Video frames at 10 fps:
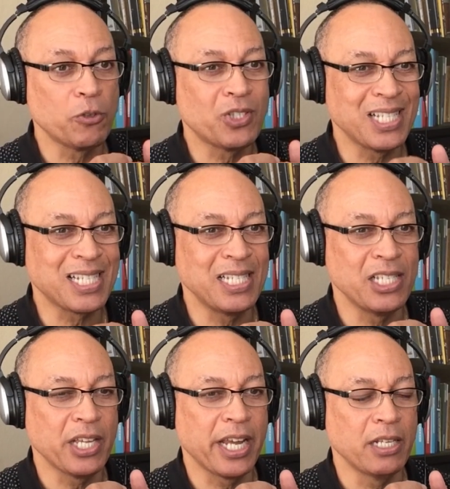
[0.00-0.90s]
first
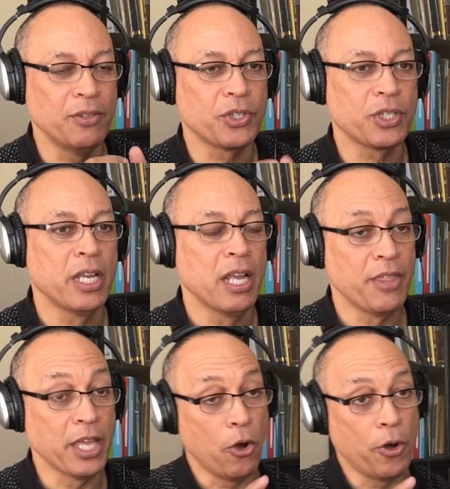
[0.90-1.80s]
60 seconds,
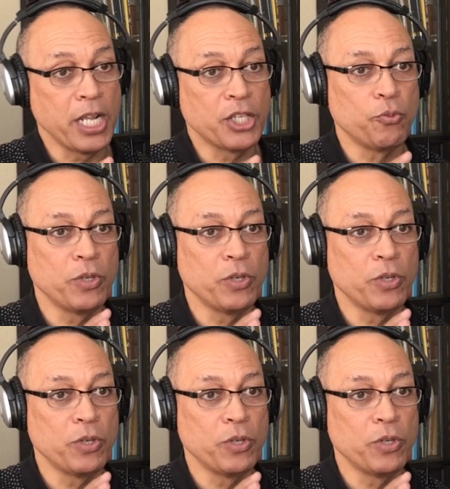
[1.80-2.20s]
that audience,